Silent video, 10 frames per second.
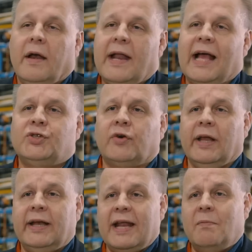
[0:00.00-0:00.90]

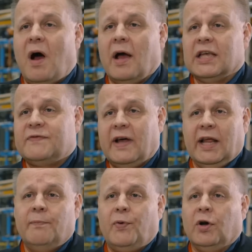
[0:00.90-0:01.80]
Naturally, Denmark is
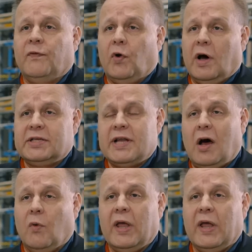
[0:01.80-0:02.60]
very important for us now.